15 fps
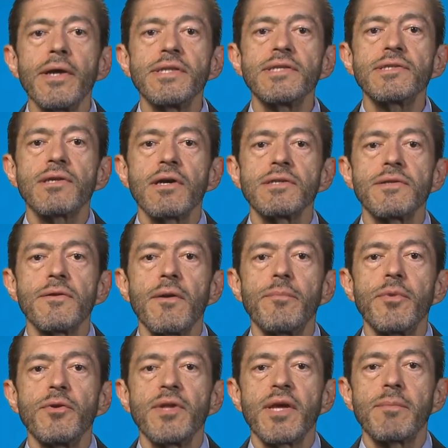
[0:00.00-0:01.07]
I discussed
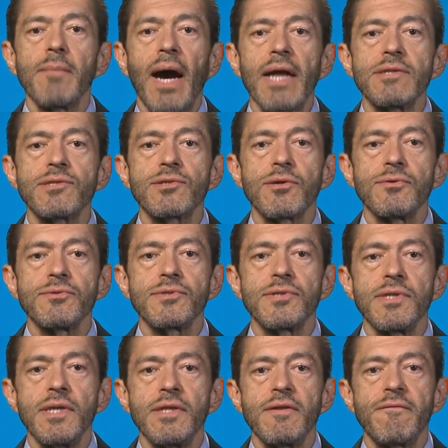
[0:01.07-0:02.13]
therapeutic milestones
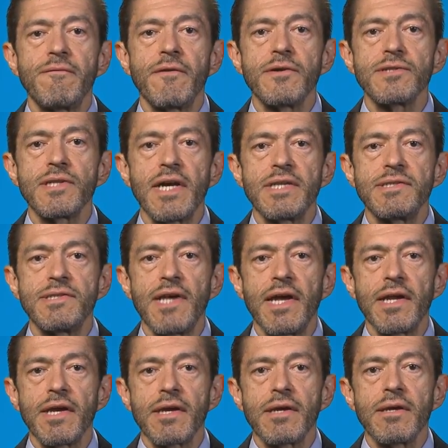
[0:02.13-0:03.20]
in the first line
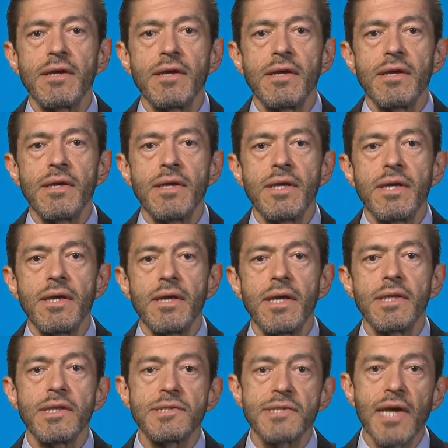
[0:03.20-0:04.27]
setting.
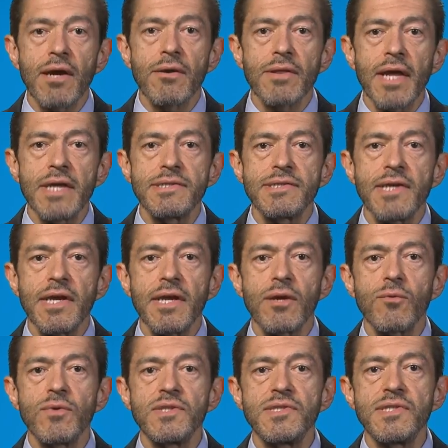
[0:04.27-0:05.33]
In the second line
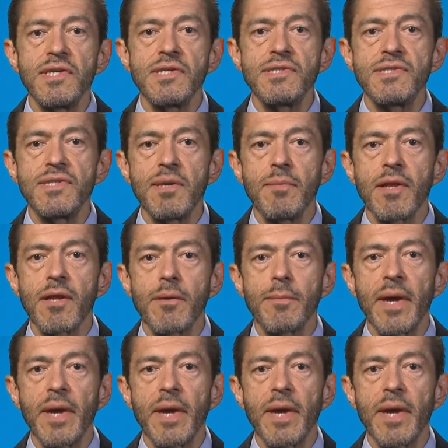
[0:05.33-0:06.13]
setting, we see similar